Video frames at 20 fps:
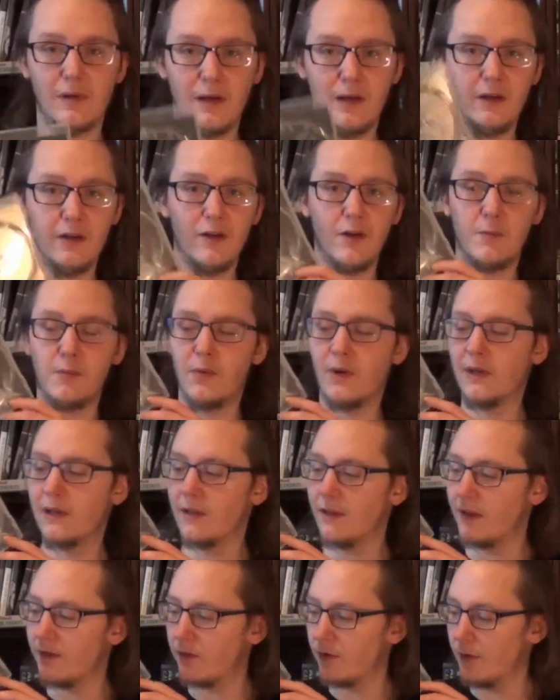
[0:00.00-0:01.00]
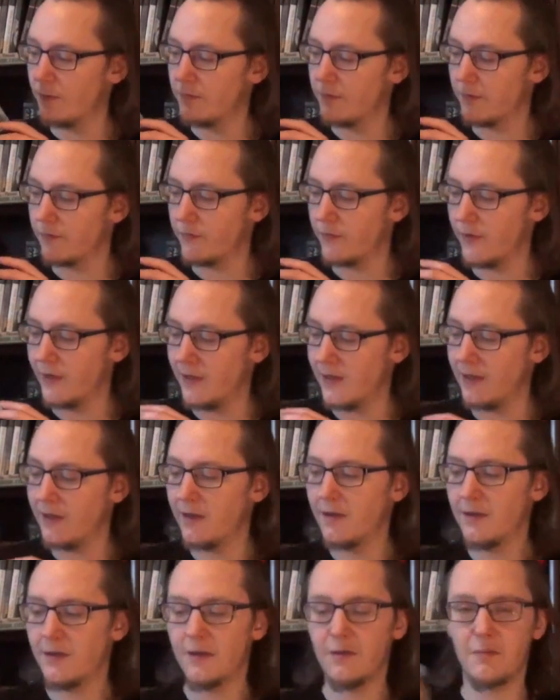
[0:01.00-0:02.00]
I ended up bringing this home for free,
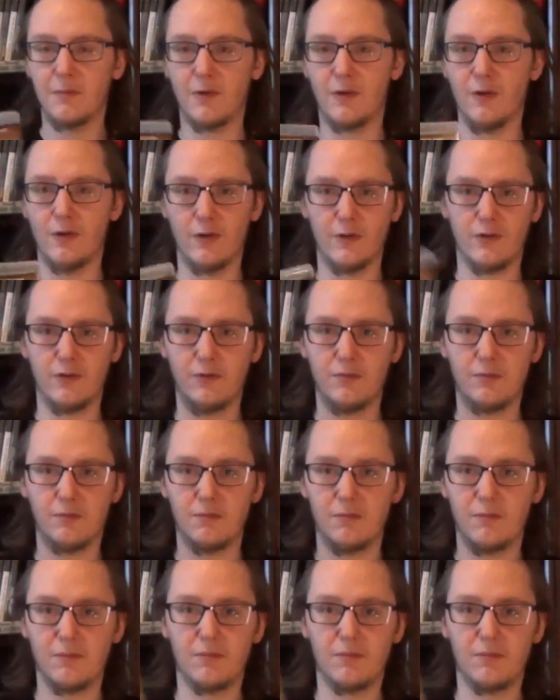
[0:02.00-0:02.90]
because